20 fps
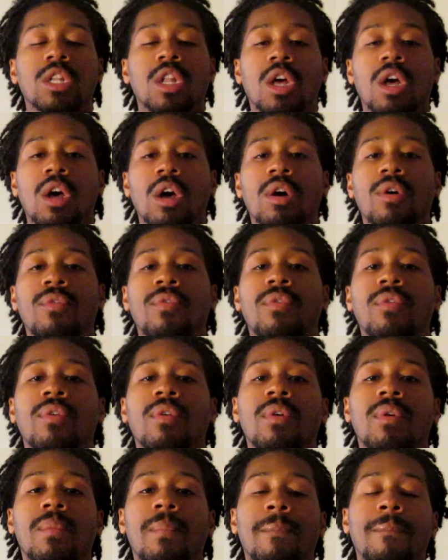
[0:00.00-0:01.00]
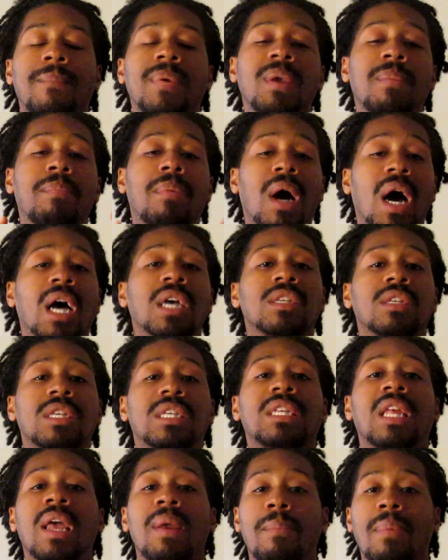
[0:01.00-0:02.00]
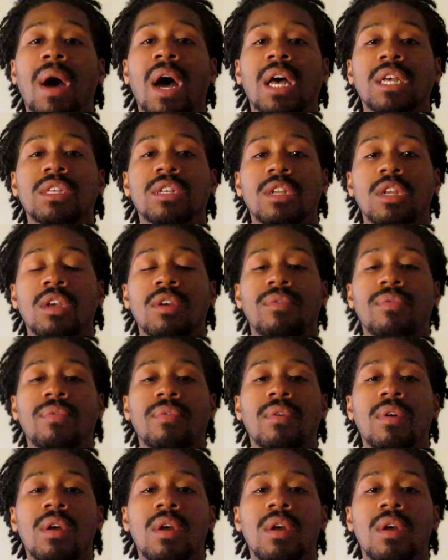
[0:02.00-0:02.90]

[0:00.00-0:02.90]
love. Be positive, stay positive.